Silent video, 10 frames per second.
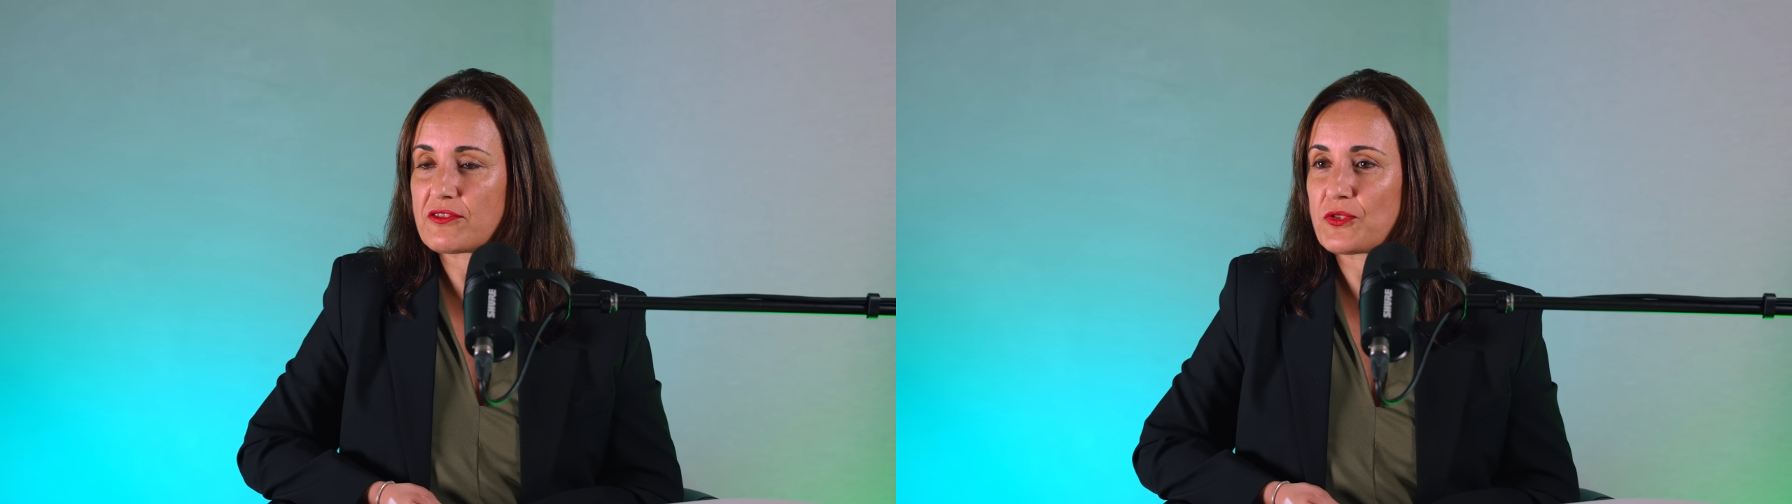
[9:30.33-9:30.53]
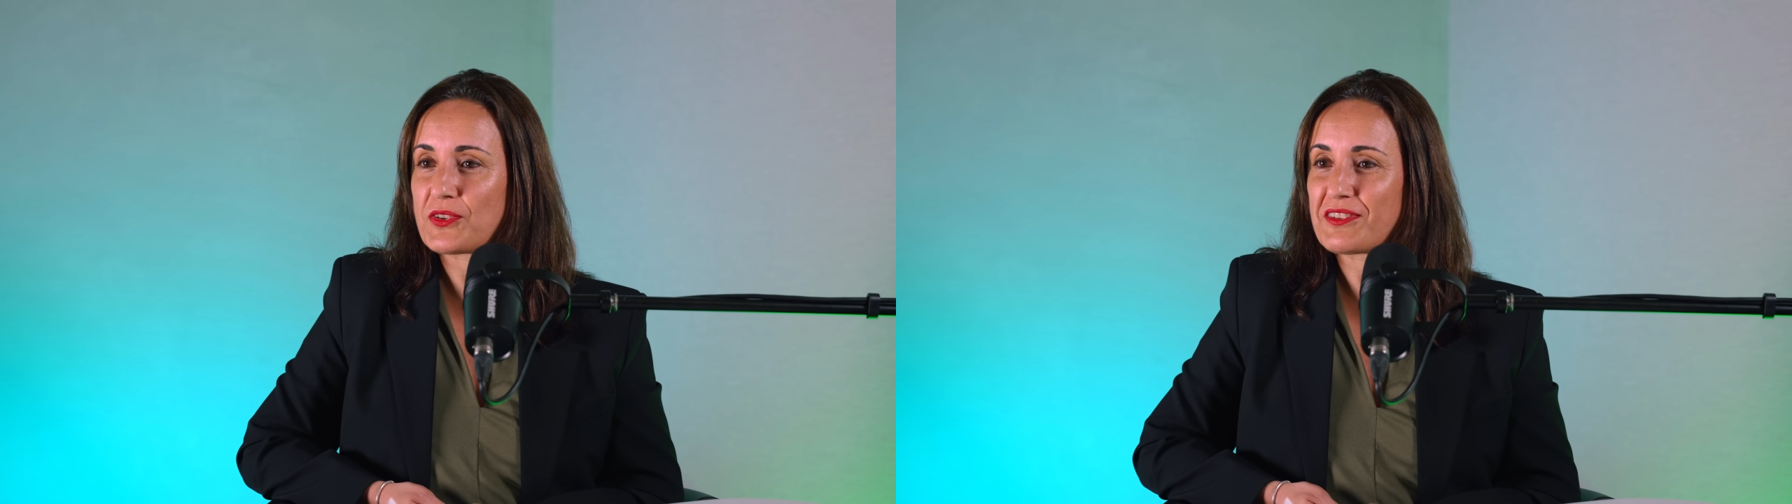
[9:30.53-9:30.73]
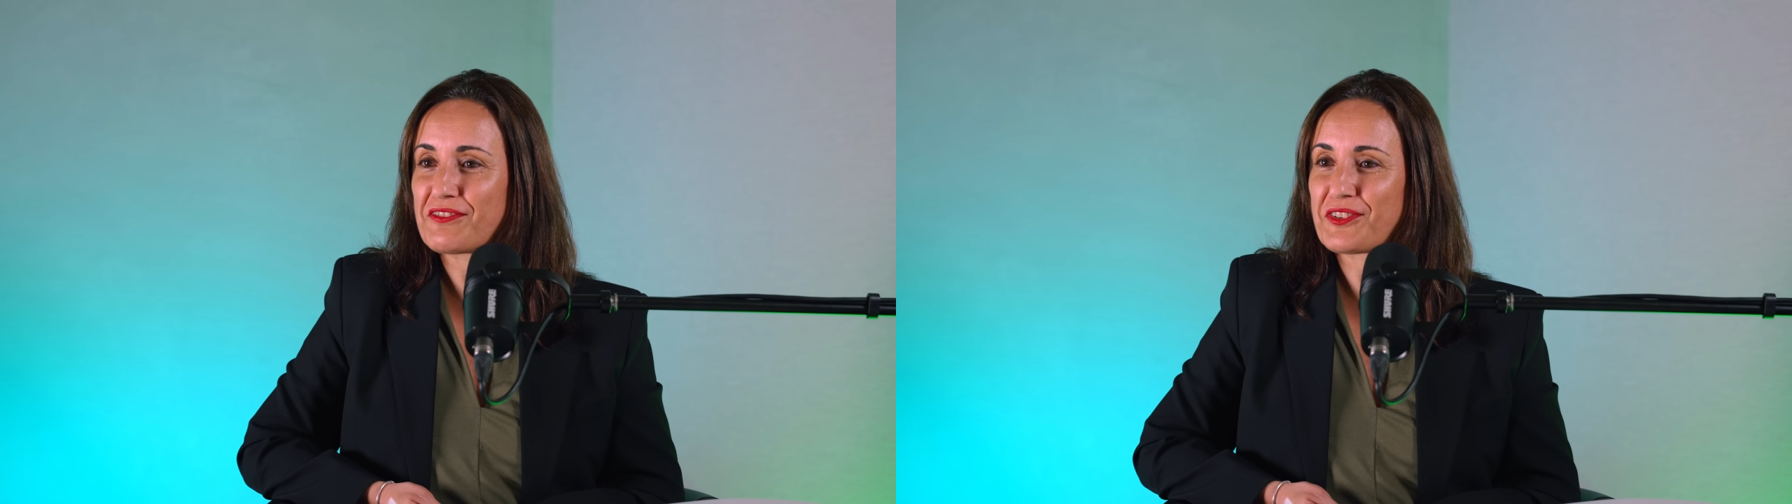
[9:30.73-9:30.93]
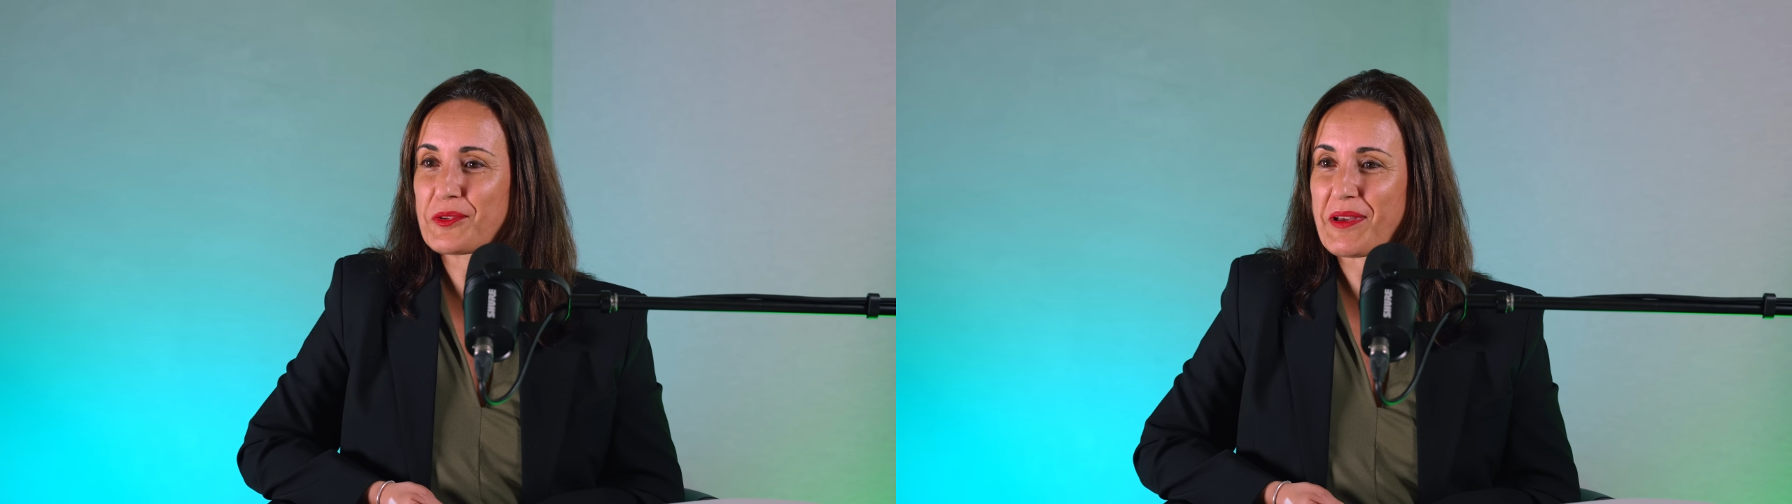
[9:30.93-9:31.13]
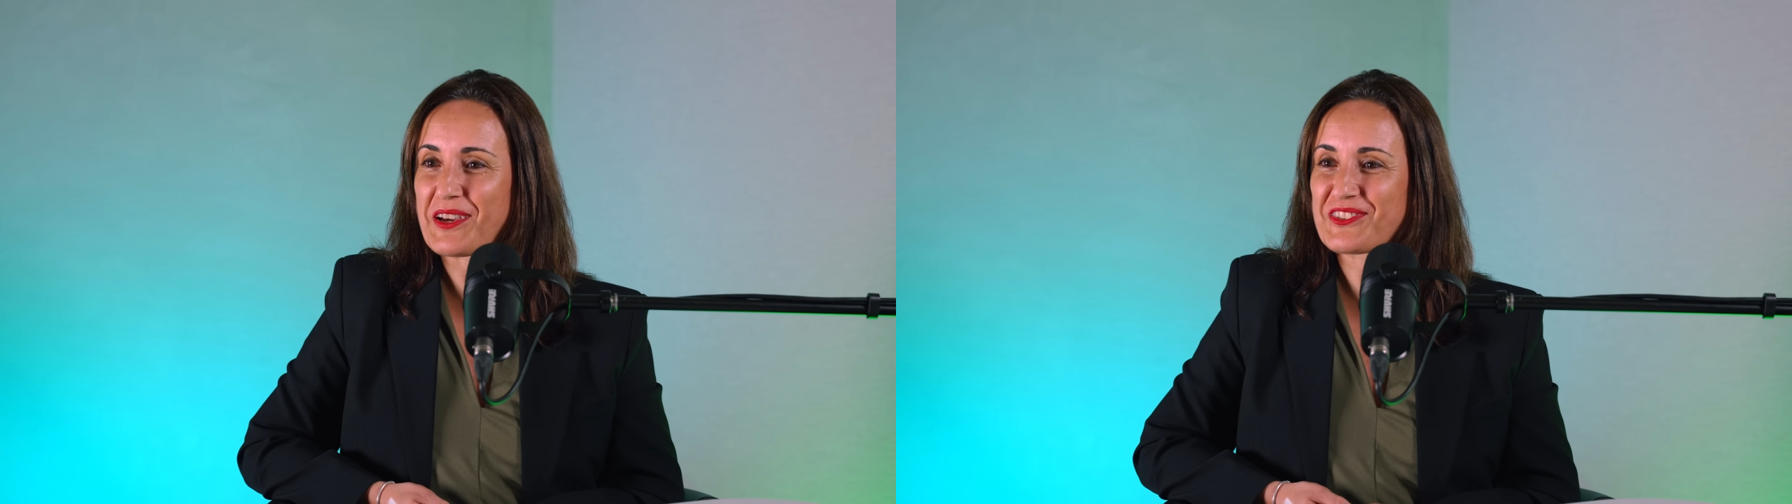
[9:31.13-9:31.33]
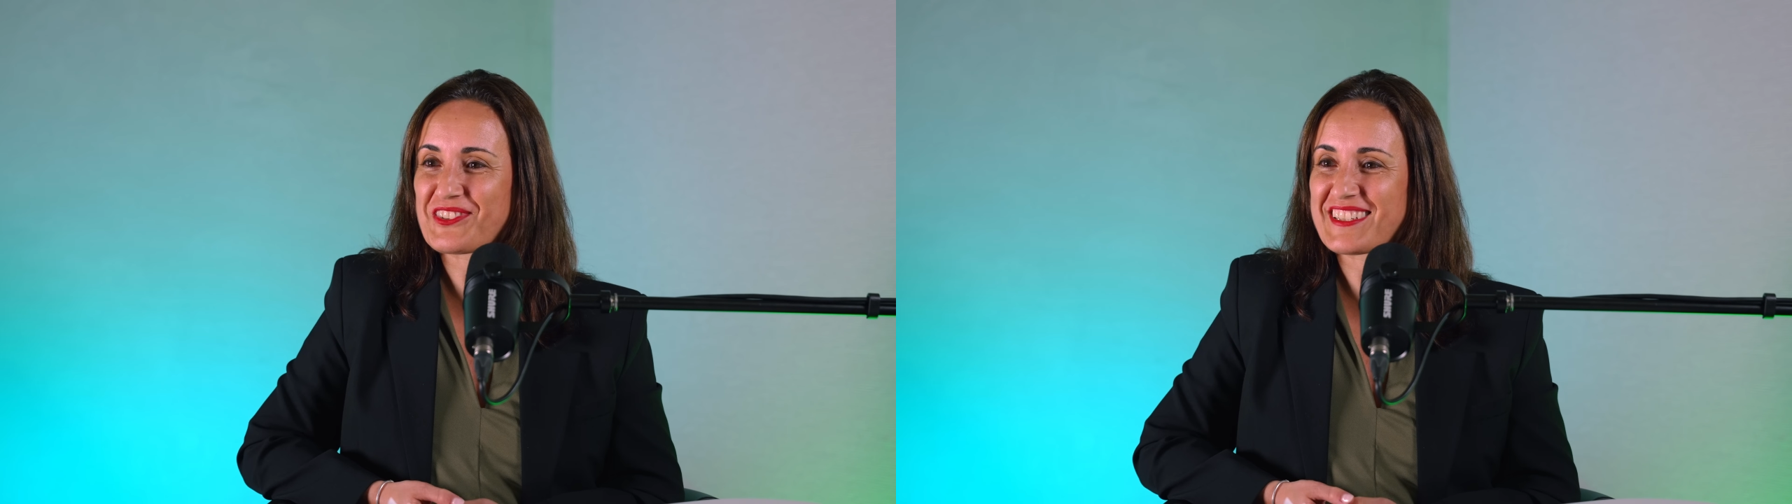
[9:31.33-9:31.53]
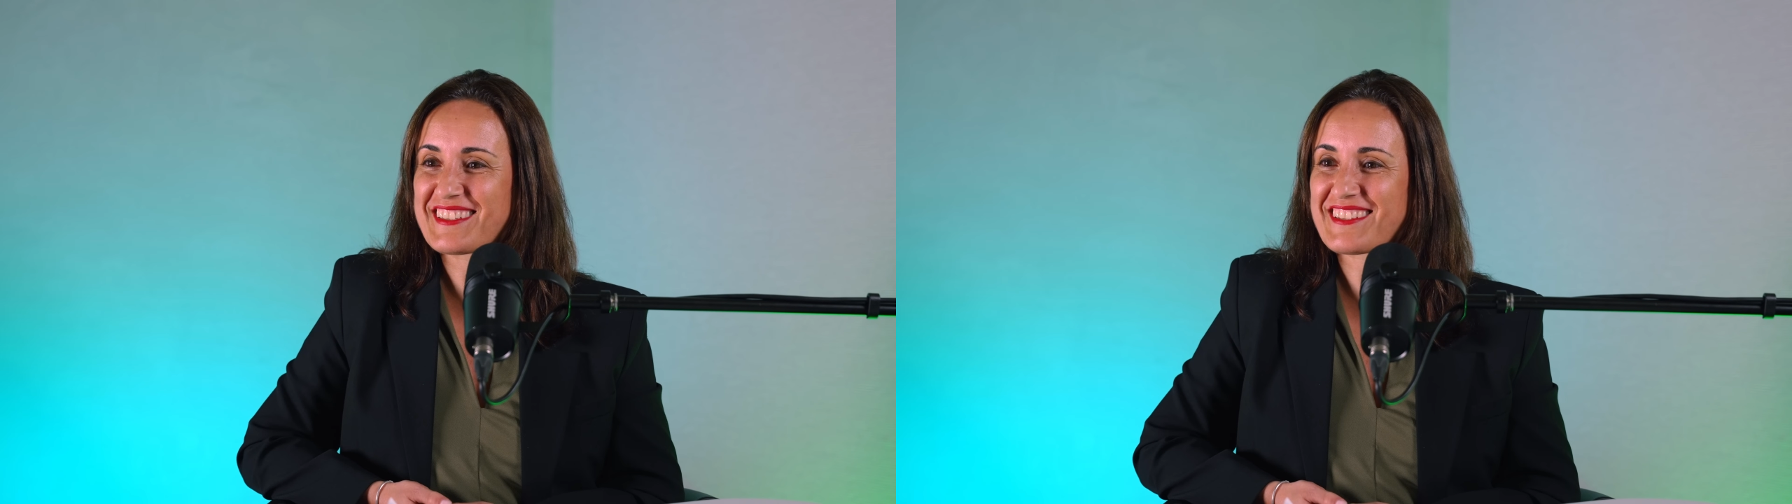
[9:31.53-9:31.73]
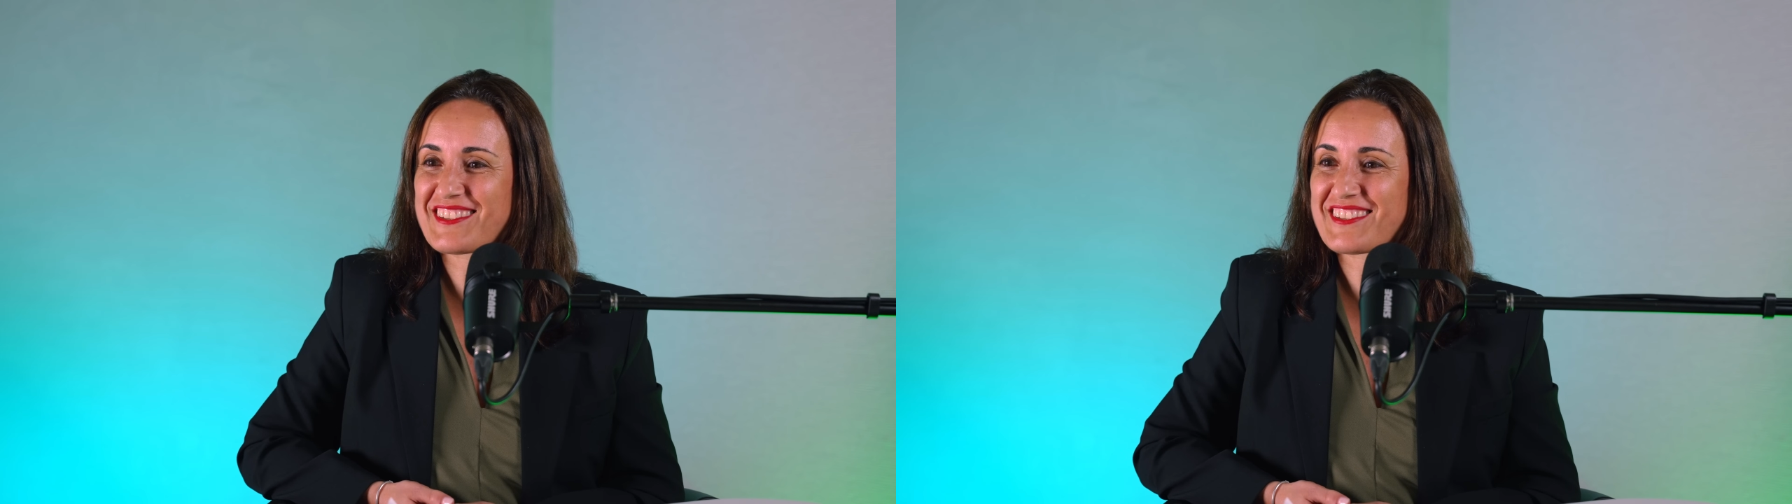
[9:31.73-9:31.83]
Ronan, for the power grid.